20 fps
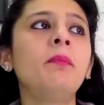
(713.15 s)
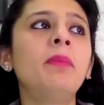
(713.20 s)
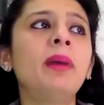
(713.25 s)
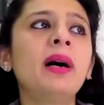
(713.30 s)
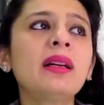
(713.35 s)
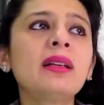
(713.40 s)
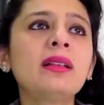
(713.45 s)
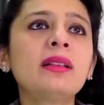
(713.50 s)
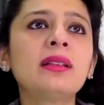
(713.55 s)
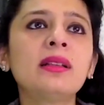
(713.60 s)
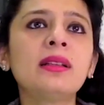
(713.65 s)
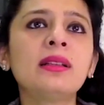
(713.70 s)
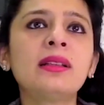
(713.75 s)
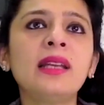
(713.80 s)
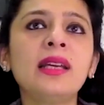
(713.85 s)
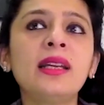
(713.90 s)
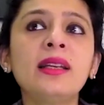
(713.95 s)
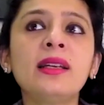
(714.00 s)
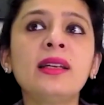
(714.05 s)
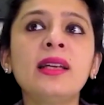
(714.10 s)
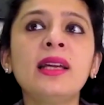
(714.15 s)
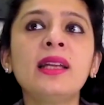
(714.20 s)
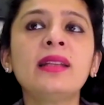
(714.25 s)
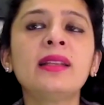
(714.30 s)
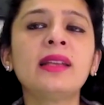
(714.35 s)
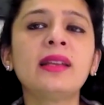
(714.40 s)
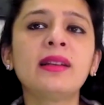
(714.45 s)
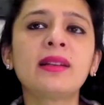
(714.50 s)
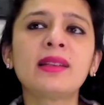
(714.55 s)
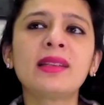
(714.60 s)
But then again,
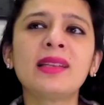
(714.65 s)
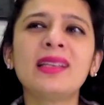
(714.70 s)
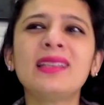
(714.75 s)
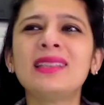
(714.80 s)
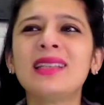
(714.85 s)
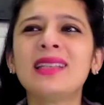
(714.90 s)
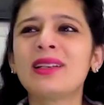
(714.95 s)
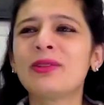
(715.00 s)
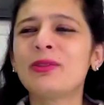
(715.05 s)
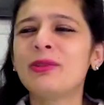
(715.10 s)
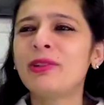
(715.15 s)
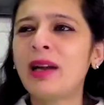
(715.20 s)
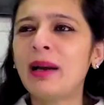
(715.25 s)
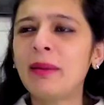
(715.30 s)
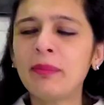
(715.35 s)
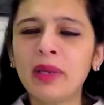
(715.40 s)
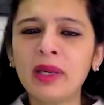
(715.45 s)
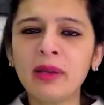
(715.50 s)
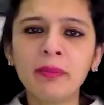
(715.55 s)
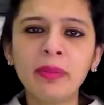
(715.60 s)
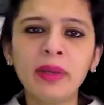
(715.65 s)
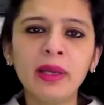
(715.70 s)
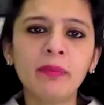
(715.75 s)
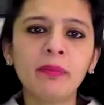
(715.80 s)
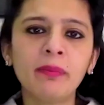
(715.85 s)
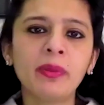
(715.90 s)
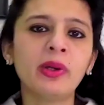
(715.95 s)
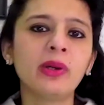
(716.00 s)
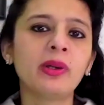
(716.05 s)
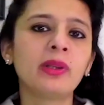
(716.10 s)
there are things like wrapping
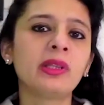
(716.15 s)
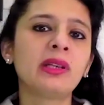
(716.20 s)
paper,